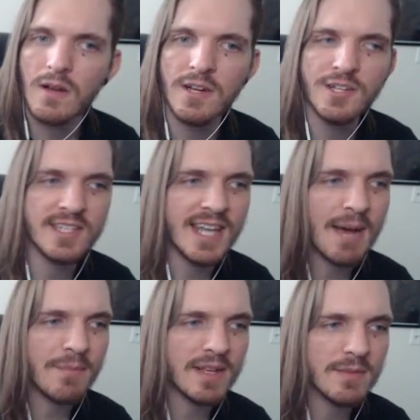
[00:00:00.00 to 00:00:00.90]
Are you just
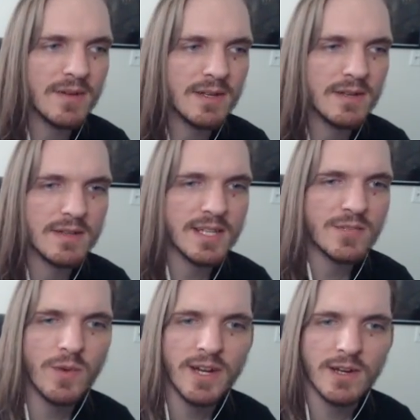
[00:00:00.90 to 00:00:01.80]
tapping the button?
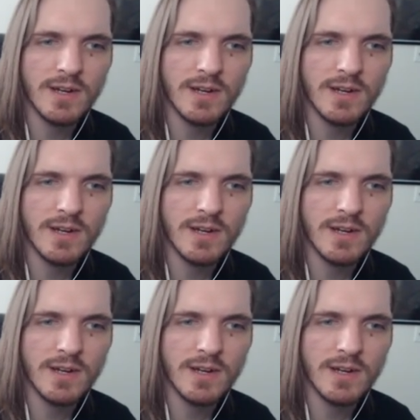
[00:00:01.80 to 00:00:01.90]
That's weird.